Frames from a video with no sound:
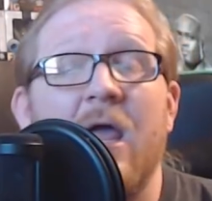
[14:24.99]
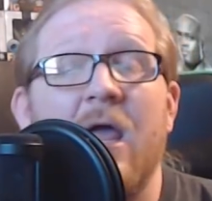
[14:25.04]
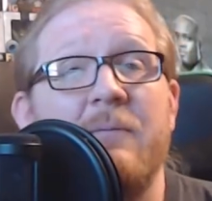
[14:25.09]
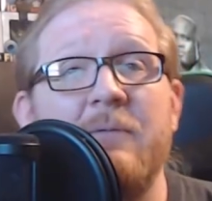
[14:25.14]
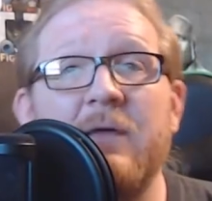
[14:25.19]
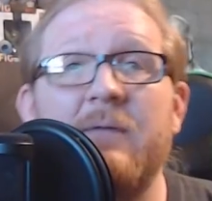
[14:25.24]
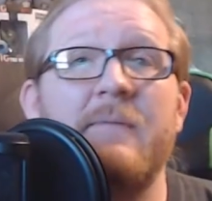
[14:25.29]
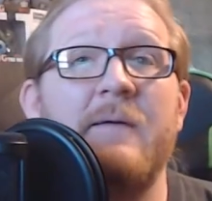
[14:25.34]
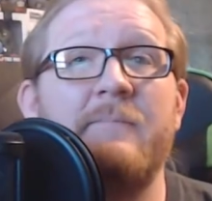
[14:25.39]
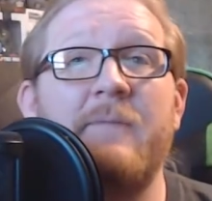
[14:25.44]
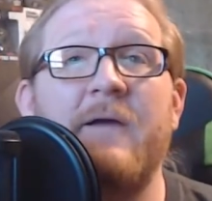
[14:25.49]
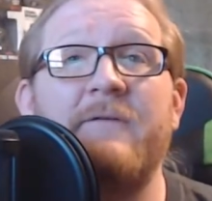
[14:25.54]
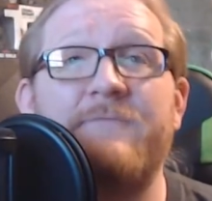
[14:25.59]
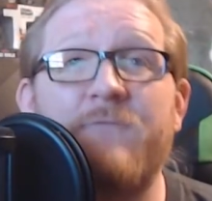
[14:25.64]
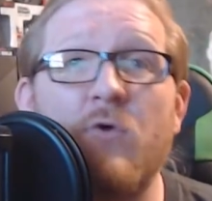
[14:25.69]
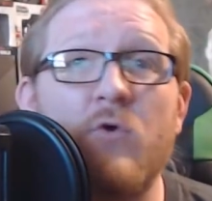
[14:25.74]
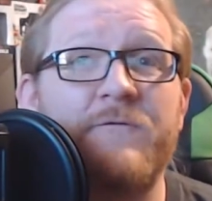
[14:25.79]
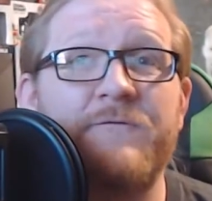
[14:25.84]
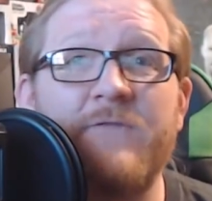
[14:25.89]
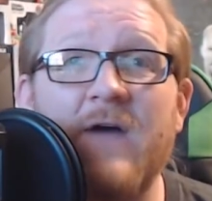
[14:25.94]
I mean, it may be
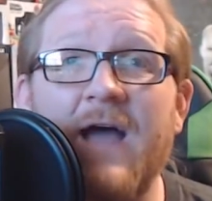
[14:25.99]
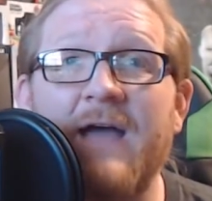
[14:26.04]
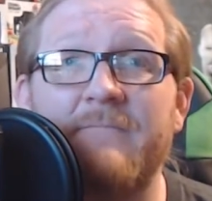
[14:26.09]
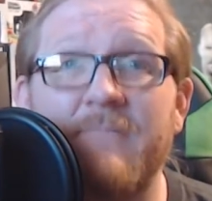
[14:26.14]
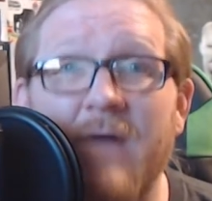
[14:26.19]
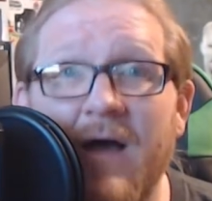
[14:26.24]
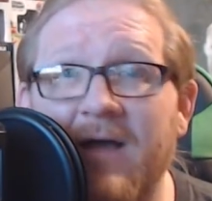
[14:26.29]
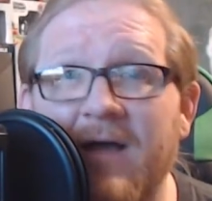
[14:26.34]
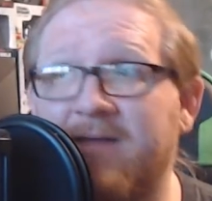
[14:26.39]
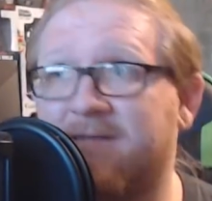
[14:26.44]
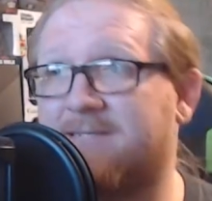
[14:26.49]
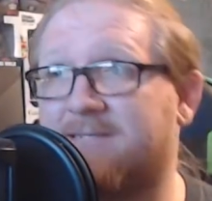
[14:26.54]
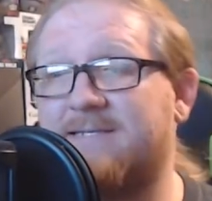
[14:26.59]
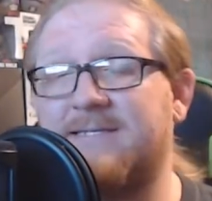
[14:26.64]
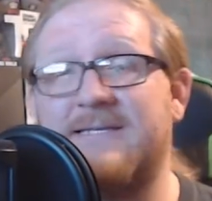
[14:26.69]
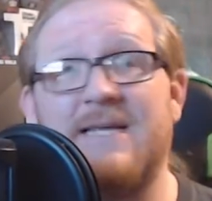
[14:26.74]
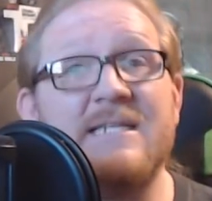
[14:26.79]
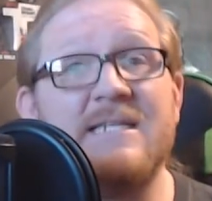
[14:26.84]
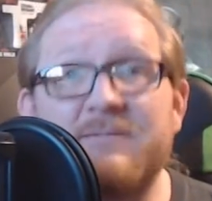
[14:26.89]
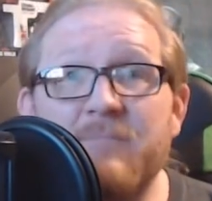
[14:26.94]
4 or 5 months,
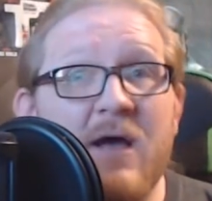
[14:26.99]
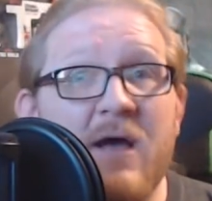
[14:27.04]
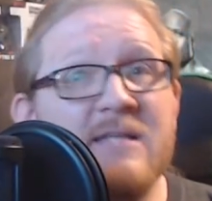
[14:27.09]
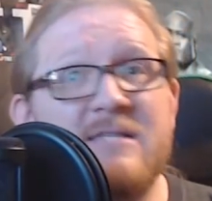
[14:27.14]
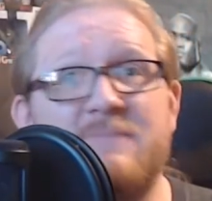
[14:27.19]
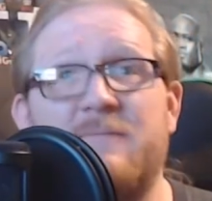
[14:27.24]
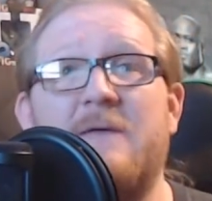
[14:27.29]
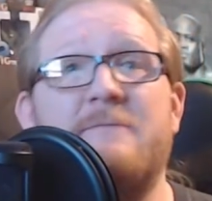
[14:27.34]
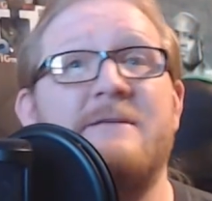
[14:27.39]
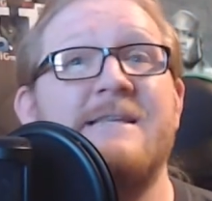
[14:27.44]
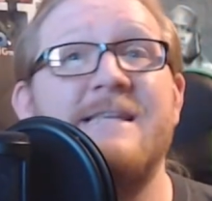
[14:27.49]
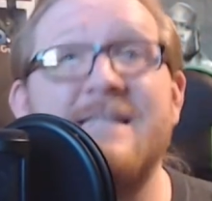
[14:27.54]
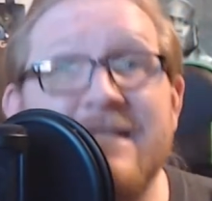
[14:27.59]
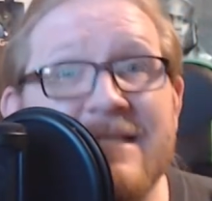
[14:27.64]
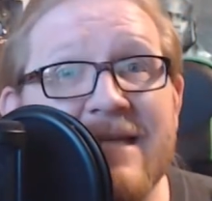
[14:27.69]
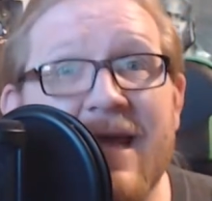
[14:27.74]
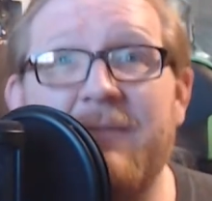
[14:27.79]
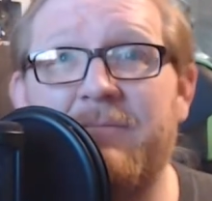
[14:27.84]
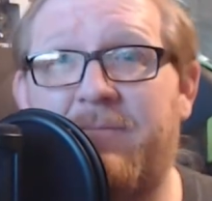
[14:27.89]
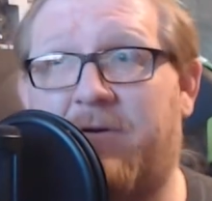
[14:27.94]
6 months, maybe
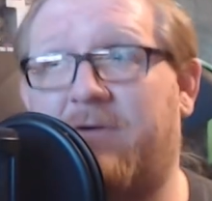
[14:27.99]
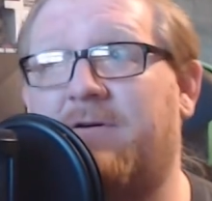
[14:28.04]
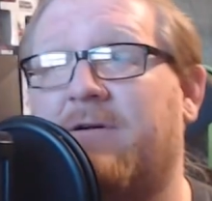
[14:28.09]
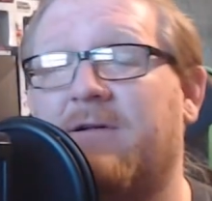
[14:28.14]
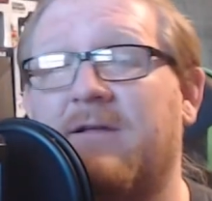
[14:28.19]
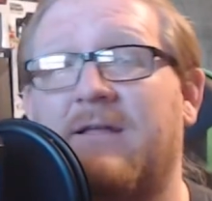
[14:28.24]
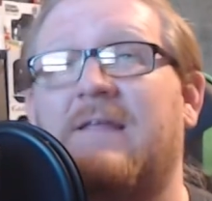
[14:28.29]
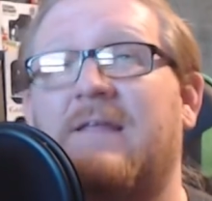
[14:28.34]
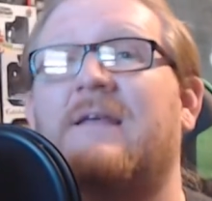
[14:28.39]
December.